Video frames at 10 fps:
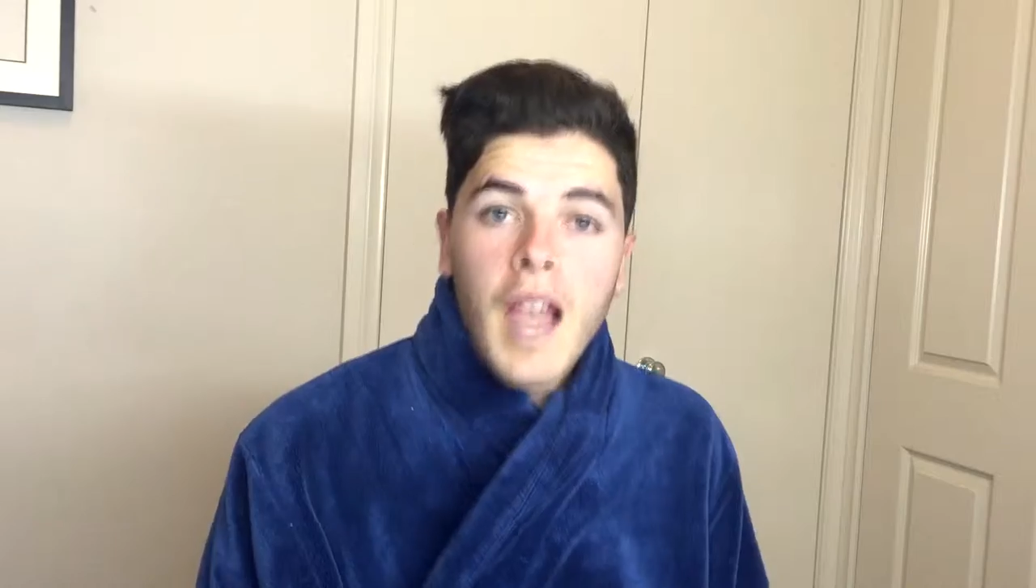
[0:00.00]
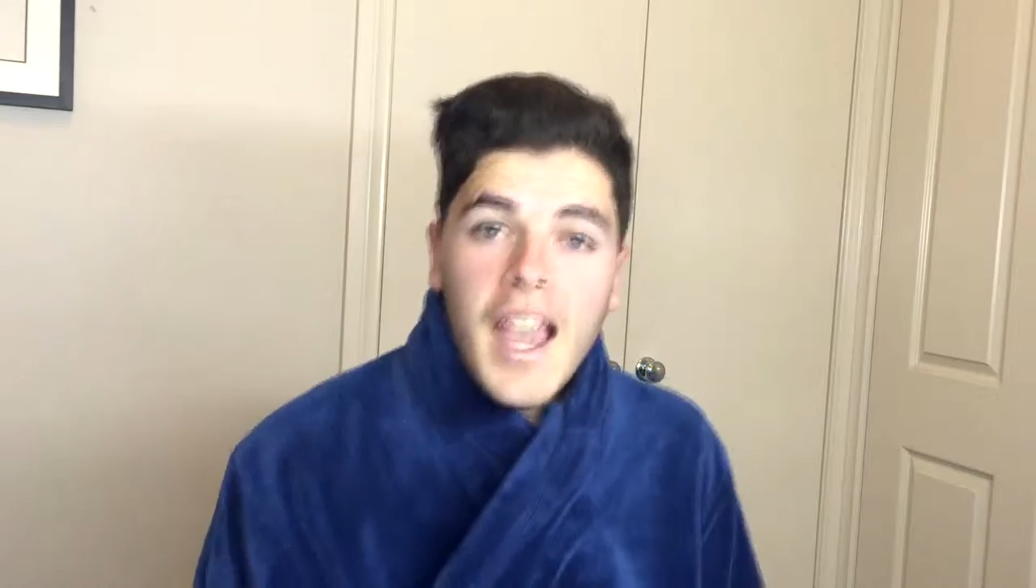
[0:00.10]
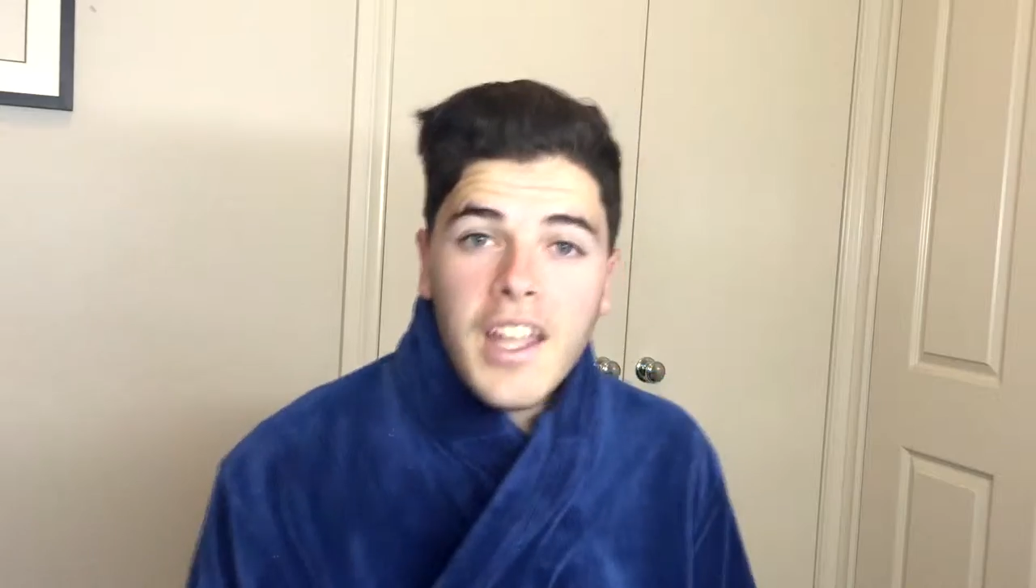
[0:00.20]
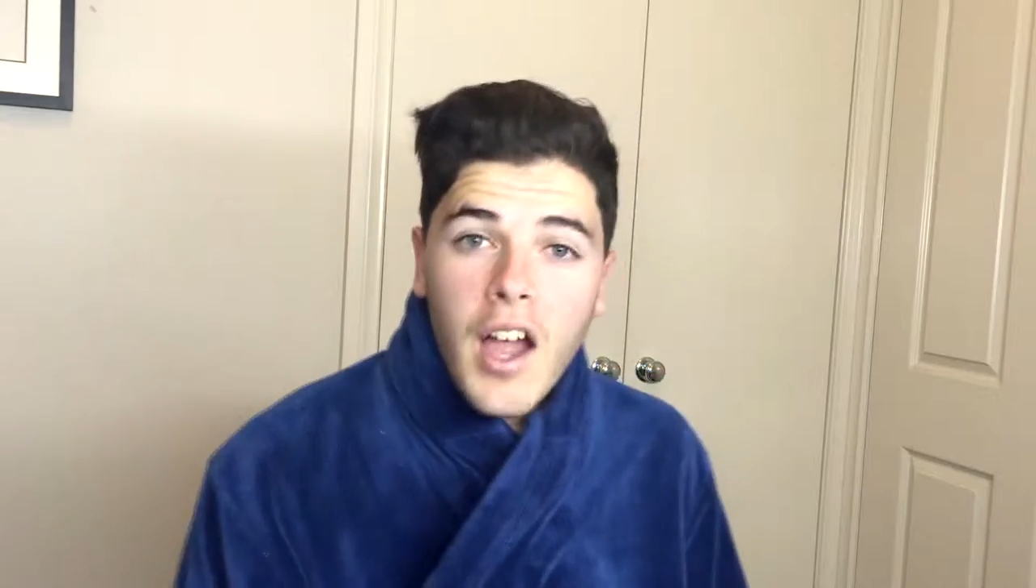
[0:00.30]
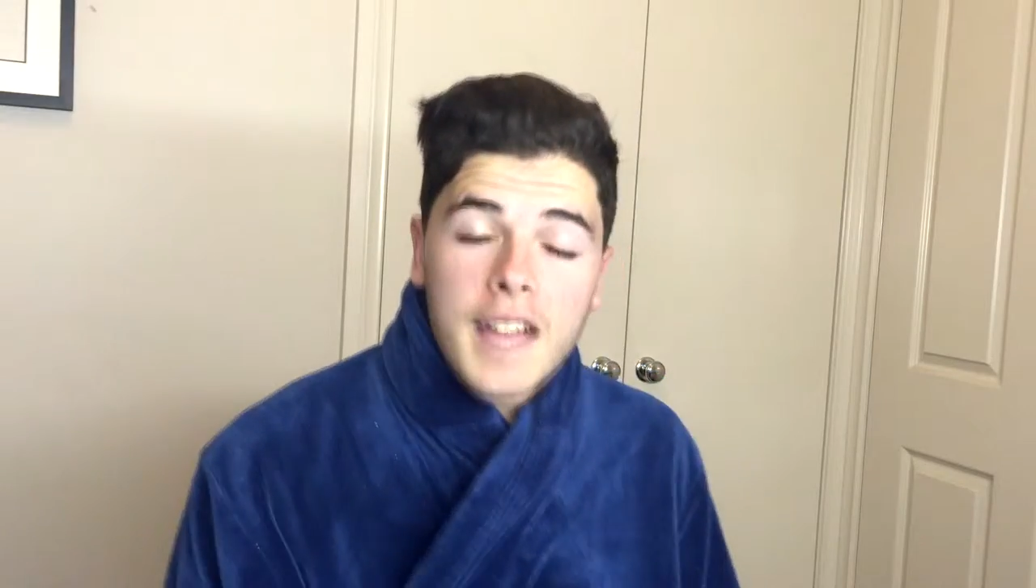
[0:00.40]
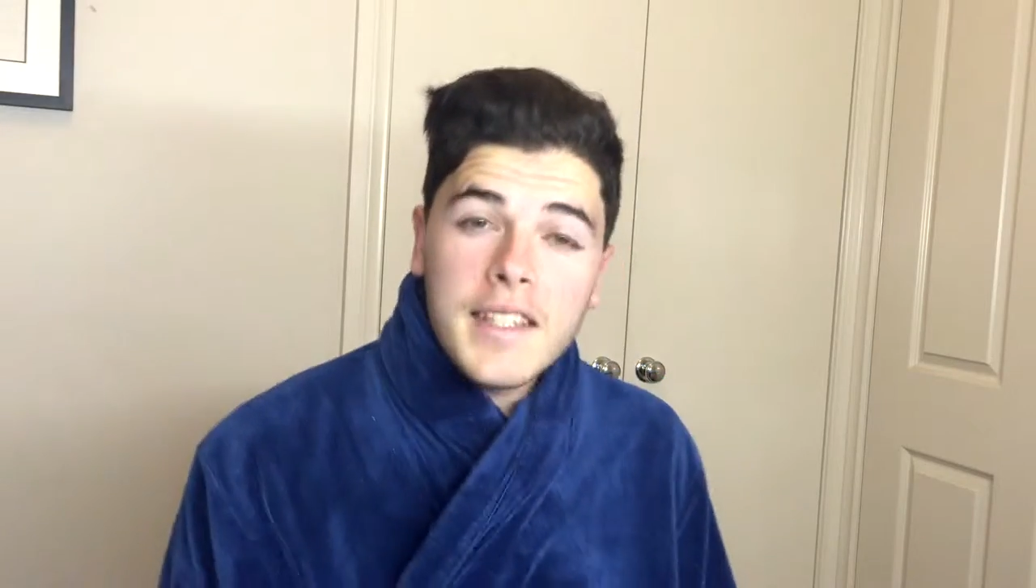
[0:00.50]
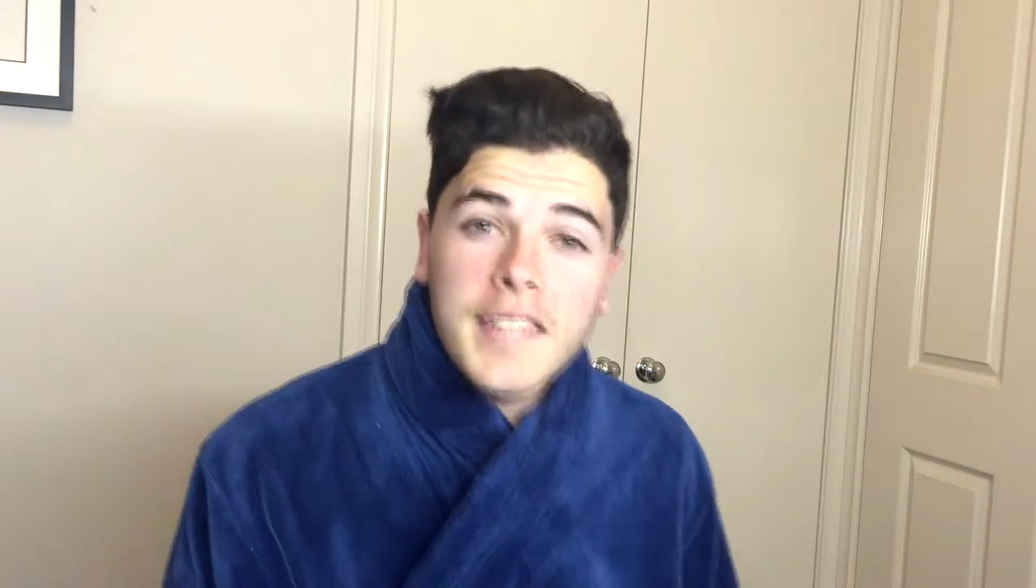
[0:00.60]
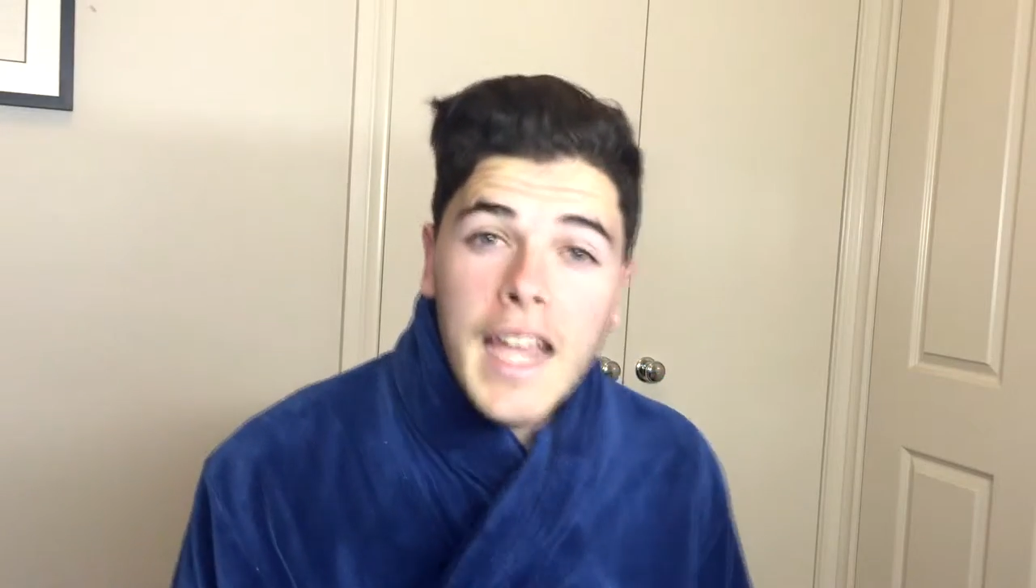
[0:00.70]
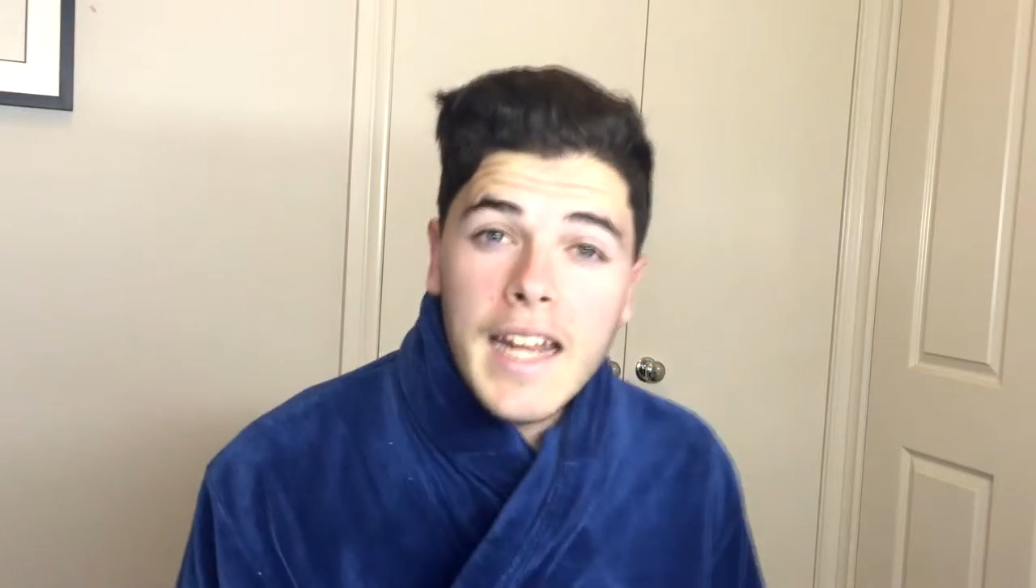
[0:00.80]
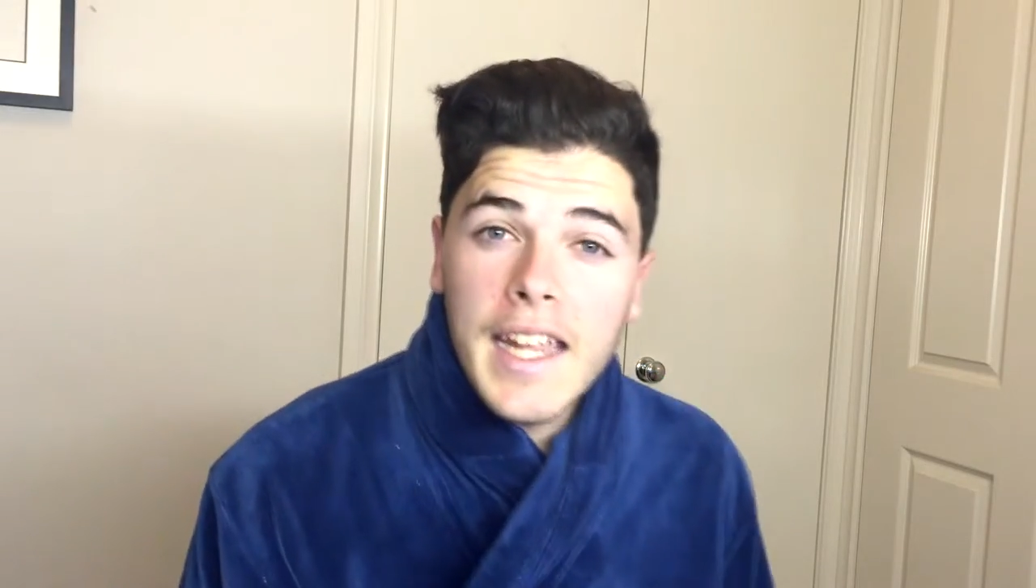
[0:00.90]
Hey guys, it's
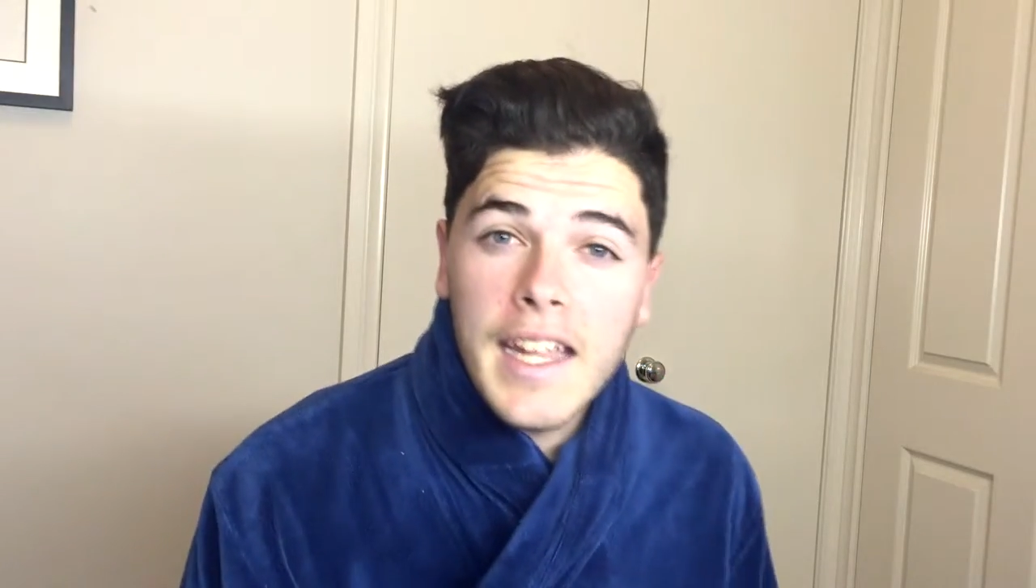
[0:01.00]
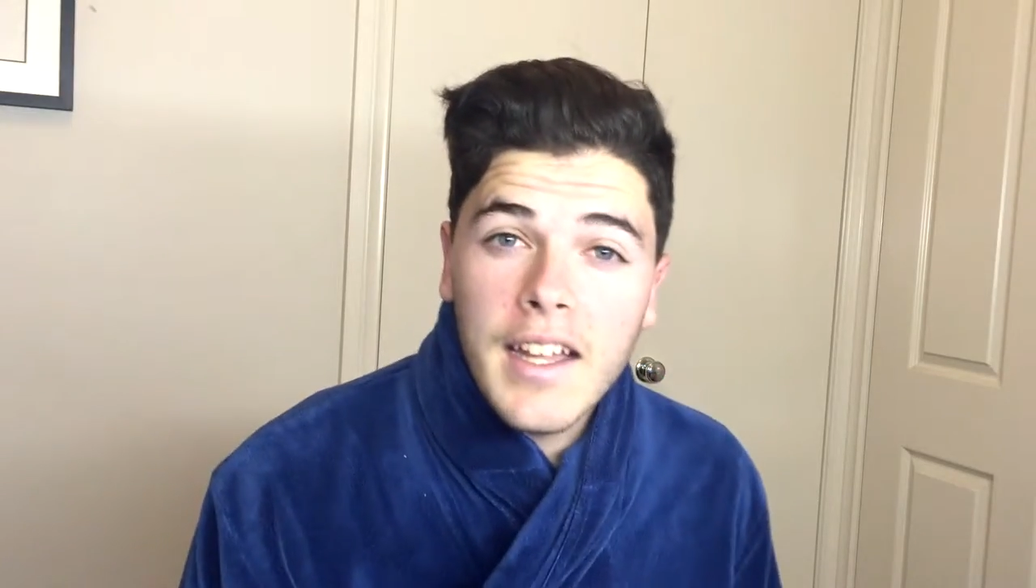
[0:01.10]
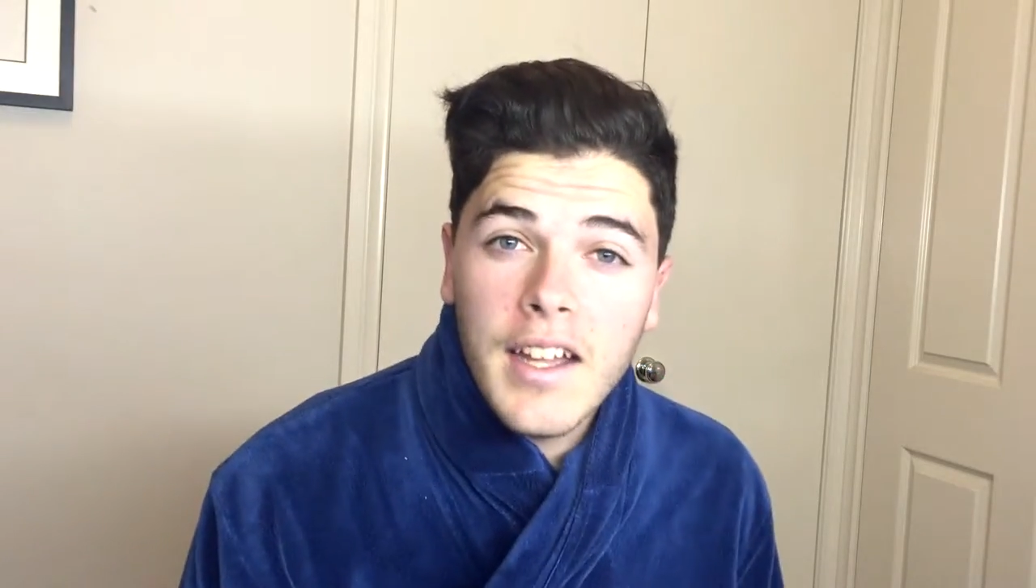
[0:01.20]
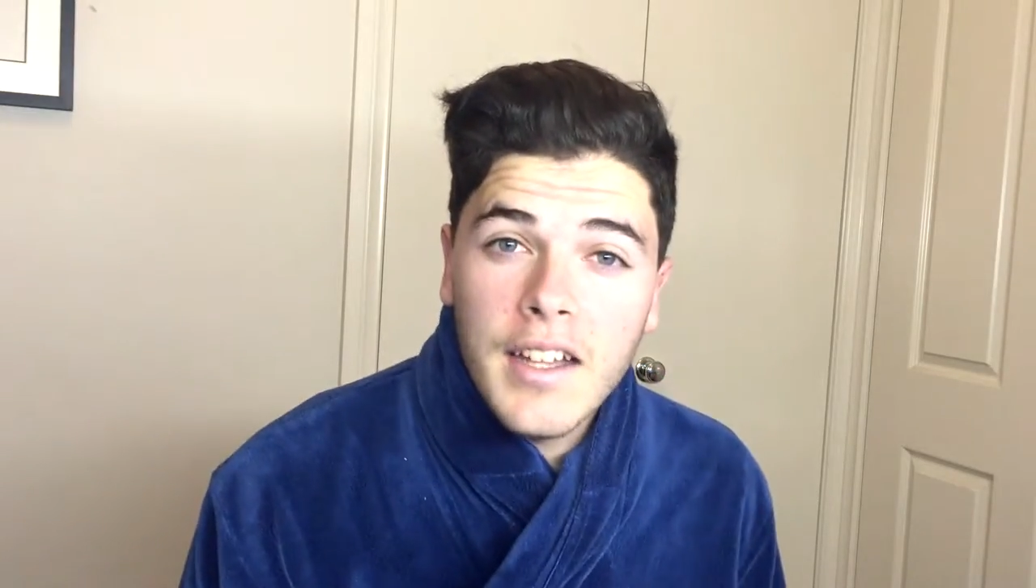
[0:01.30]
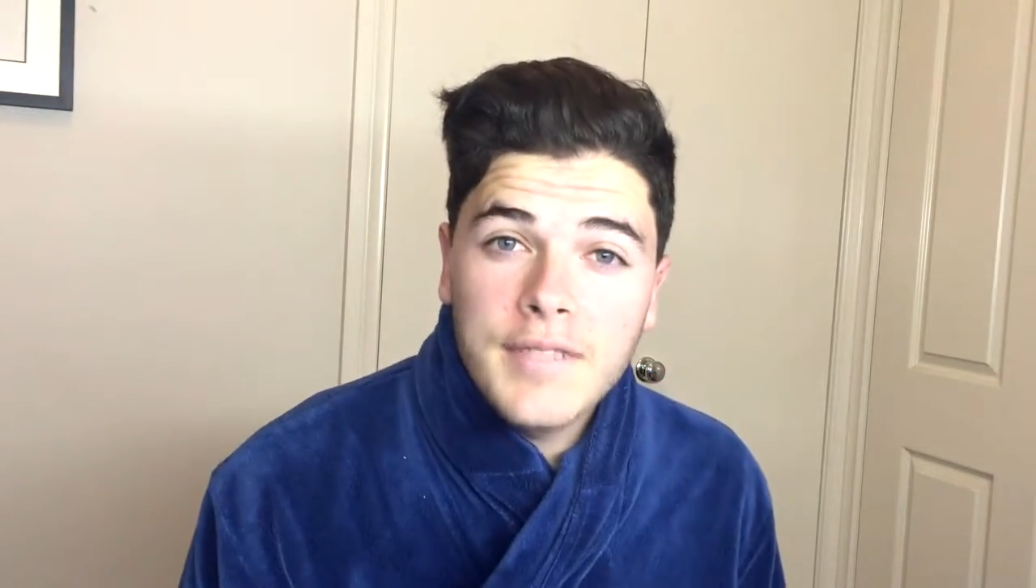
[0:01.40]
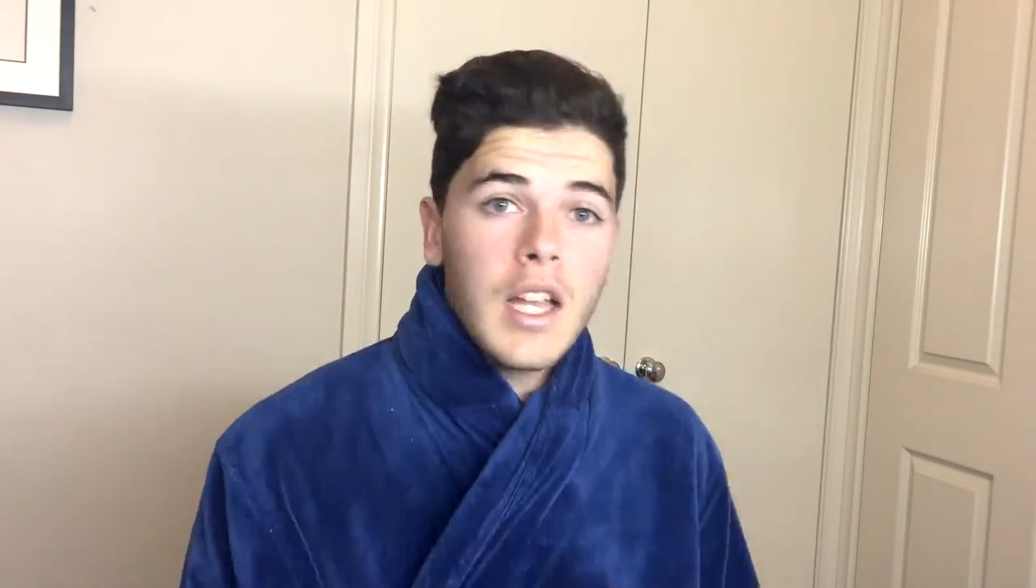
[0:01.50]
Geeta here.